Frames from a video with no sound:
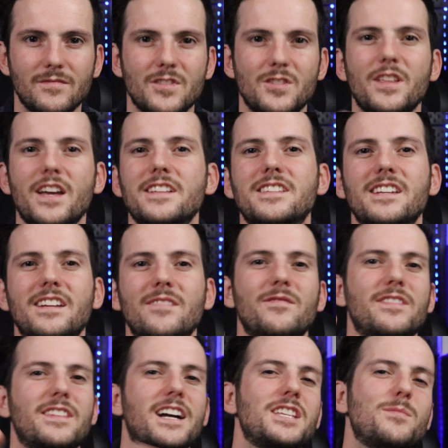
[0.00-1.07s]
So that's it.
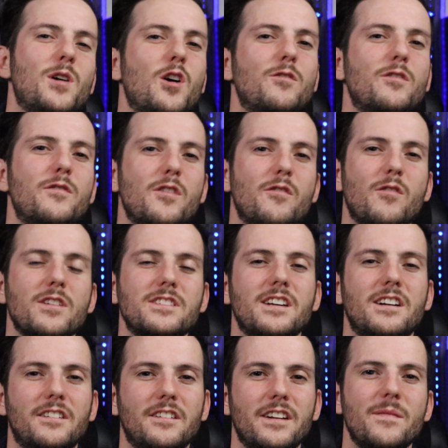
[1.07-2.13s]
That's my overview of West
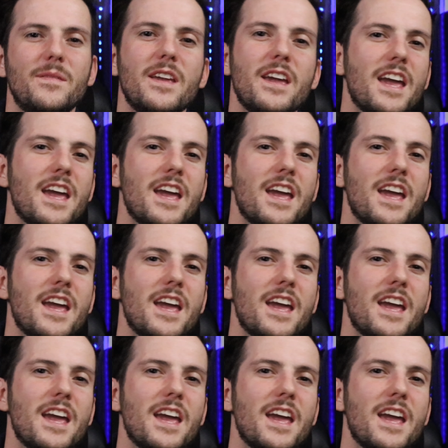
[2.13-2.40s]
Calgary.